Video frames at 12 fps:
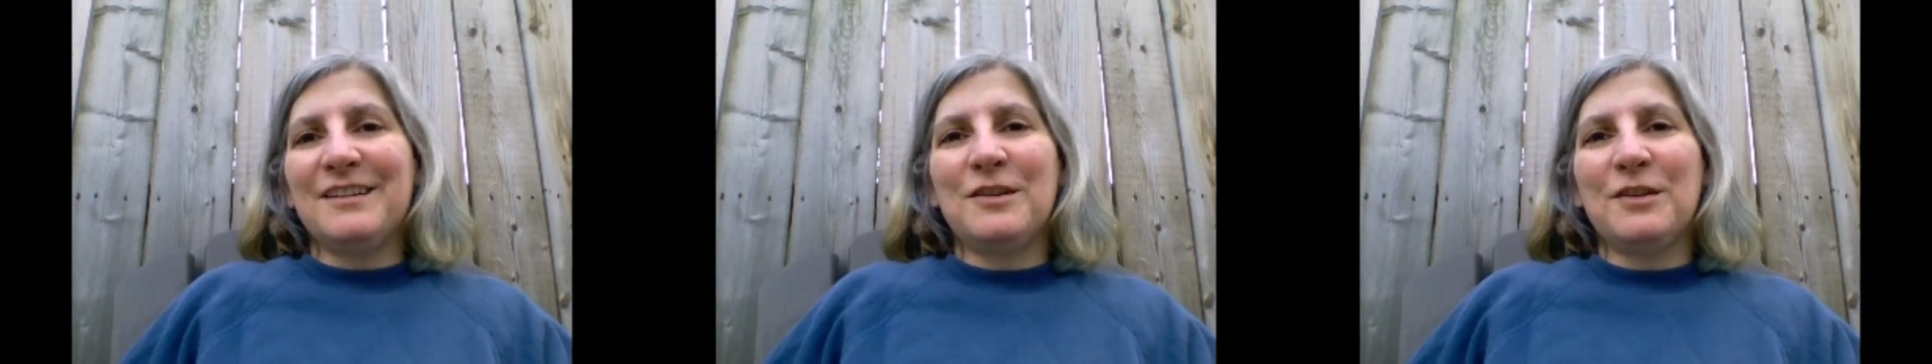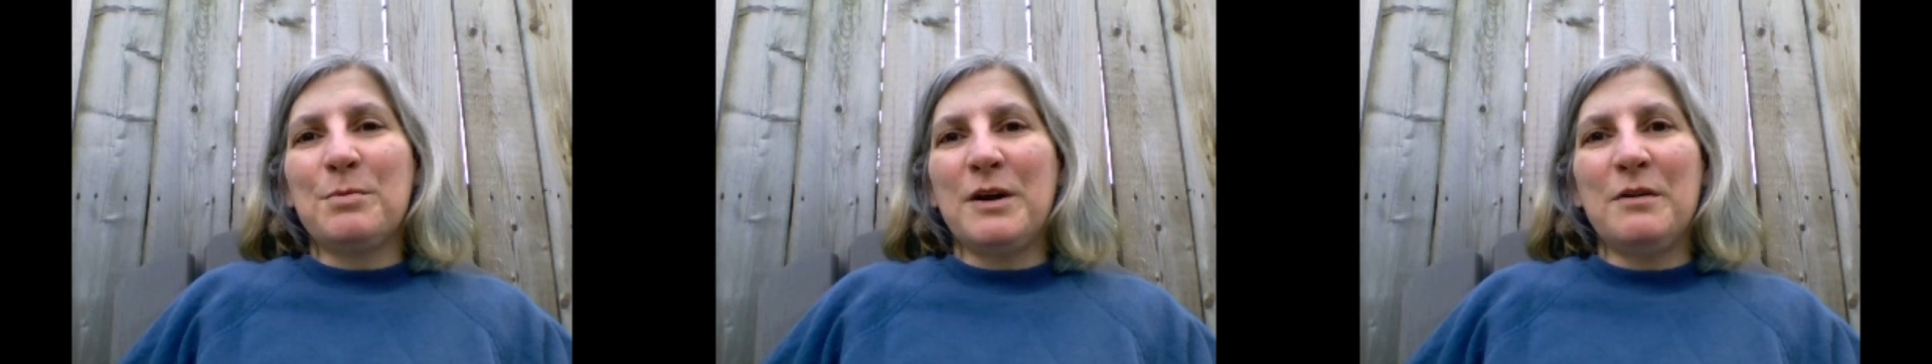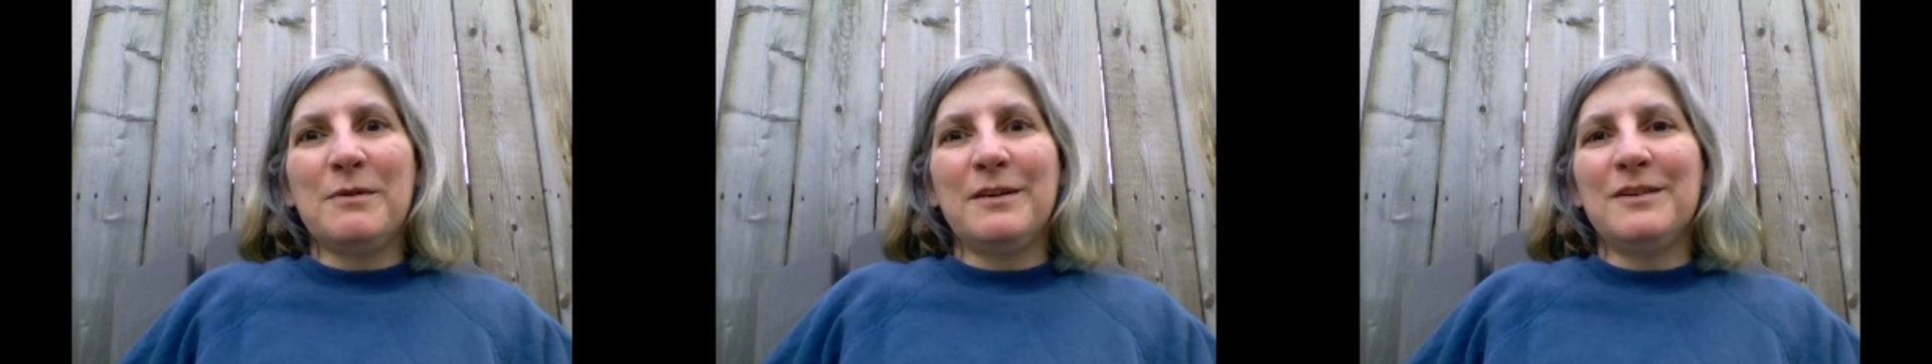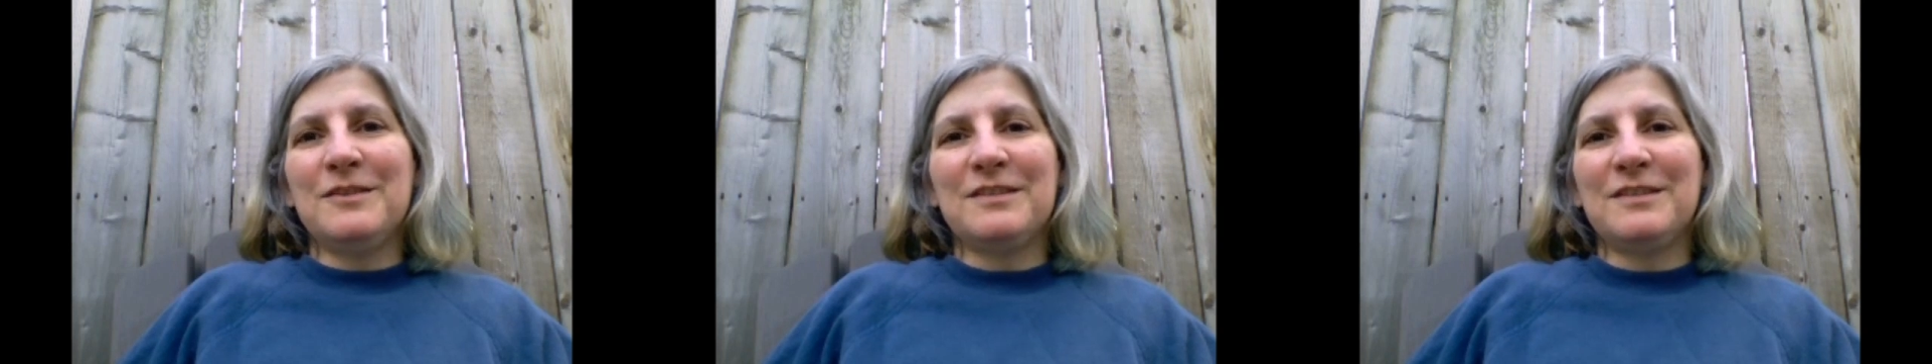to the point where
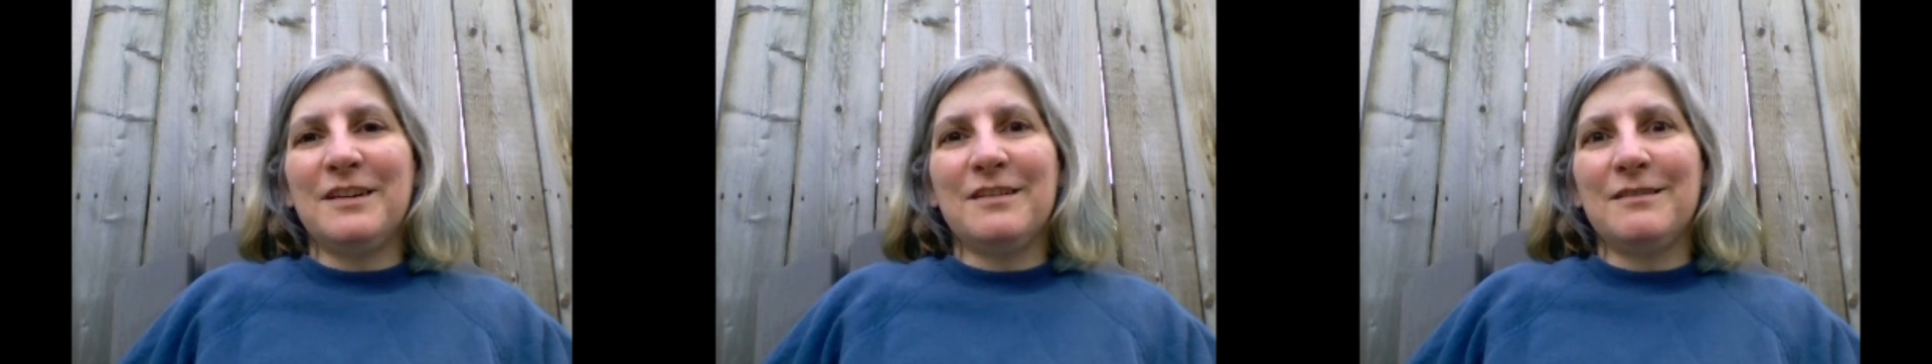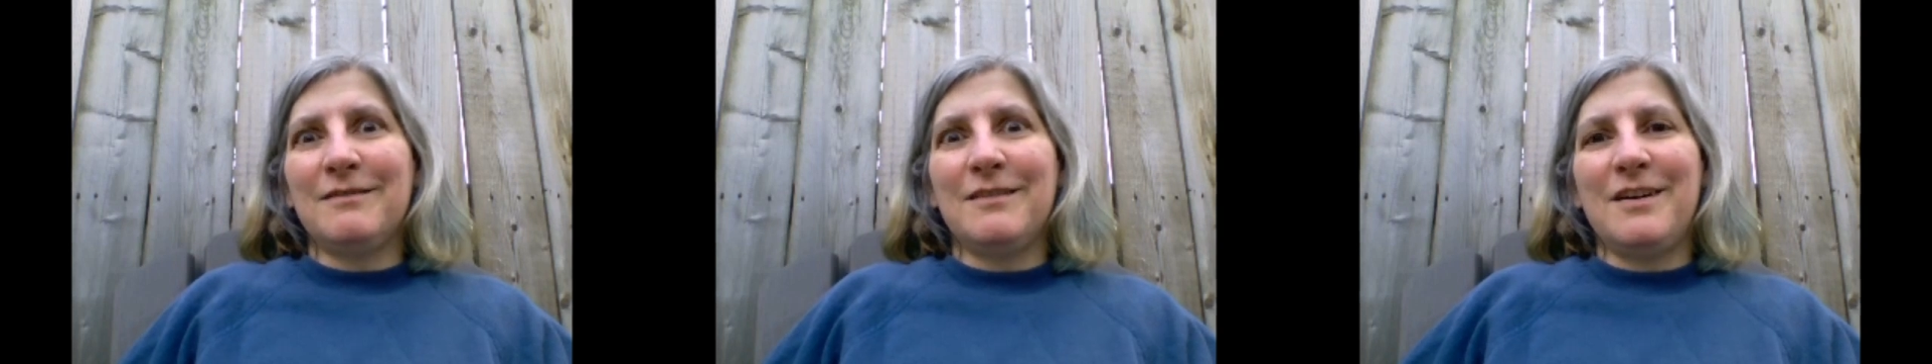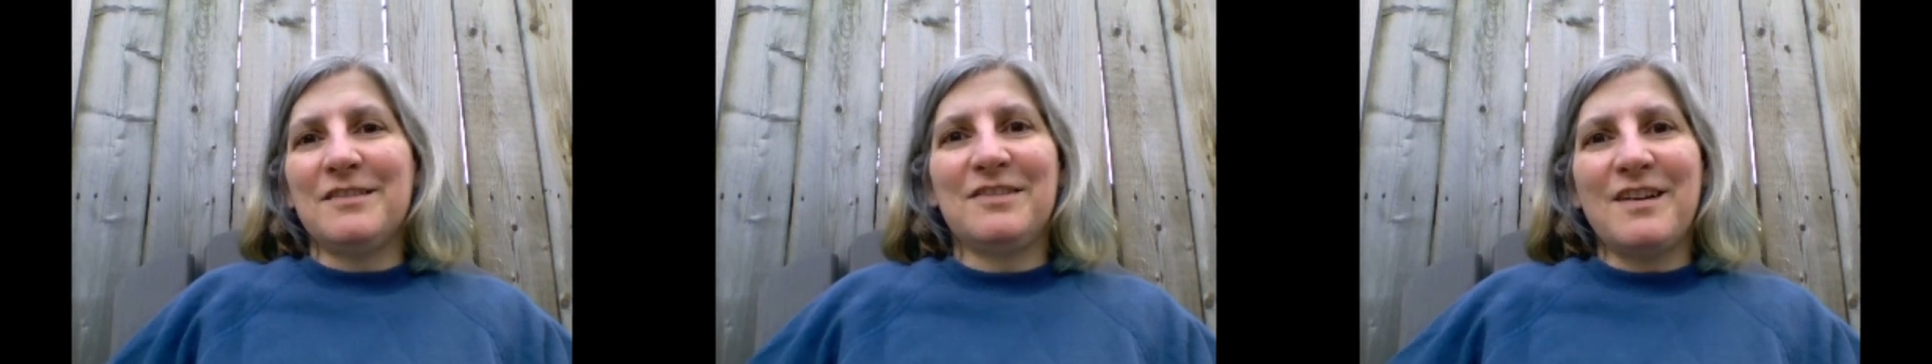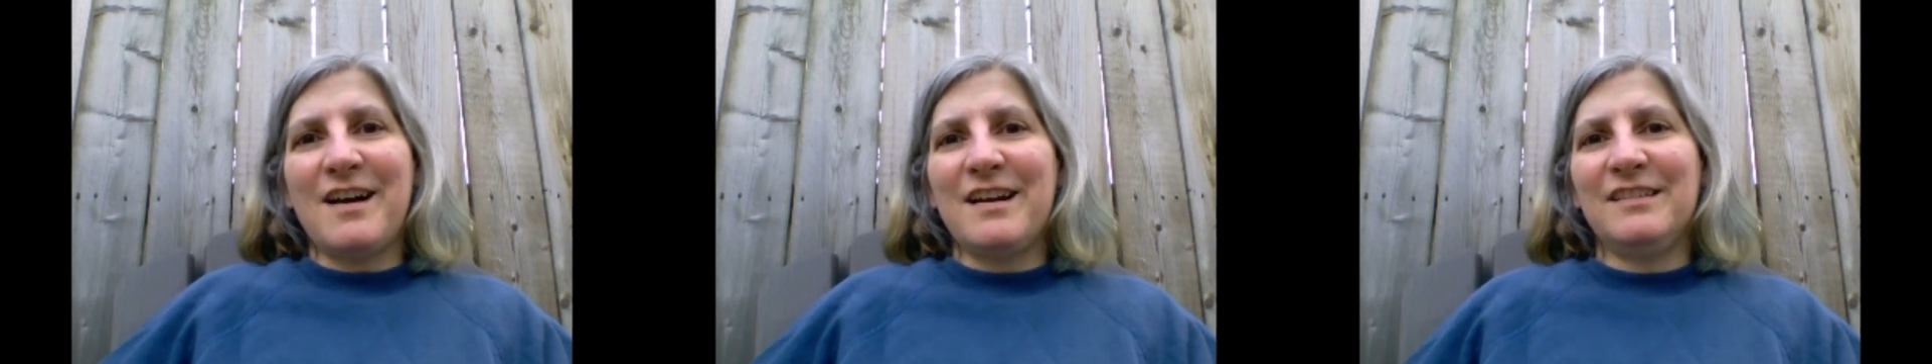you just, on
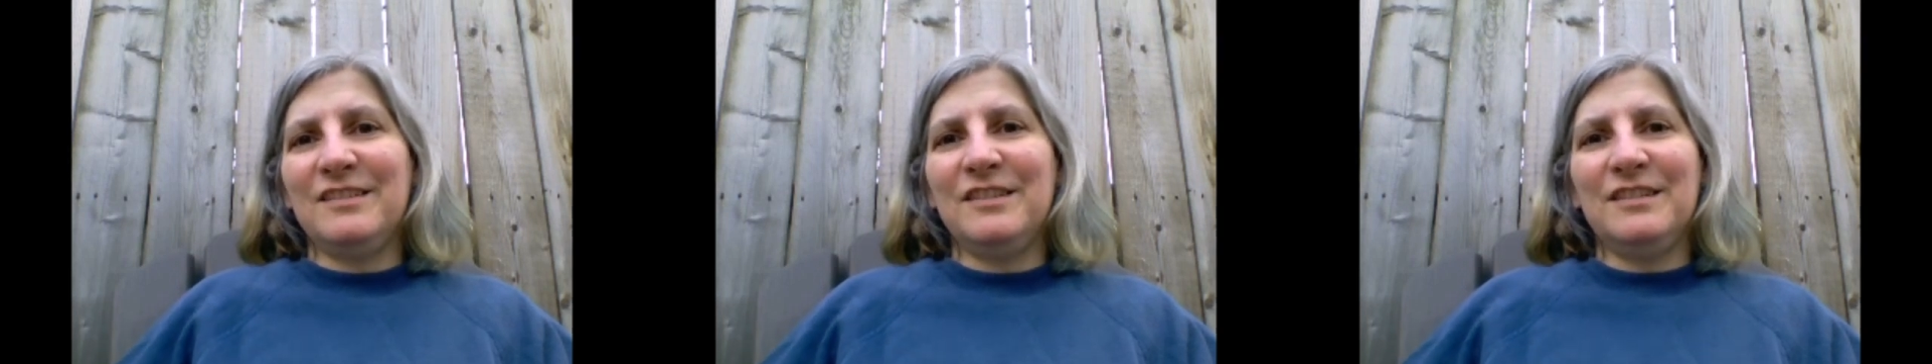site,